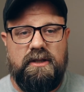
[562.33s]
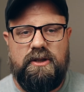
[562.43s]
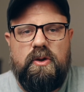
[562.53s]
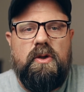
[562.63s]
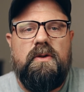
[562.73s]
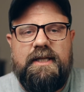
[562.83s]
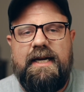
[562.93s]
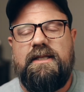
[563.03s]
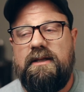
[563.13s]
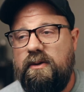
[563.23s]
So Google
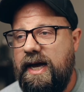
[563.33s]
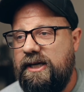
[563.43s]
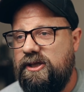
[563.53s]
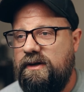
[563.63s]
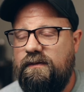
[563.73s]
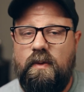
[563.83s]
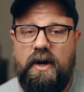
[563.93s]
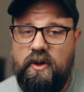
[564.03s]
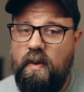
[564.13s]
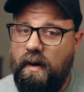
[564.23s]
takes the location of
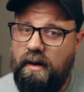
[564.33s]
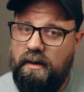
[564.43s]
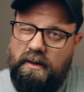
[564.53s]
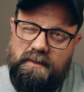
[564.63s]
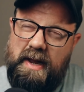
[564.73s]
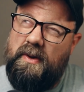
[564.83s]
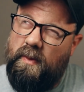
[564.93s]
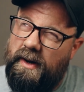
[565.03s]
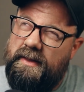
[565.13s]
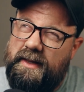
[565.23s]
where you are, or maybe
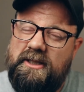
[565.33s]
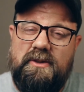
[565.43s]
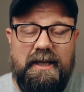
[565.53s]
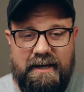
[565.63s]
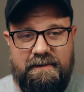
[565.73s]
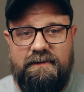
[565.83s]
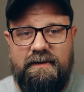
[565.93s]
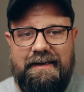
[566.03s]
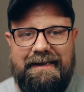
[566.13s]
where it thinks you live,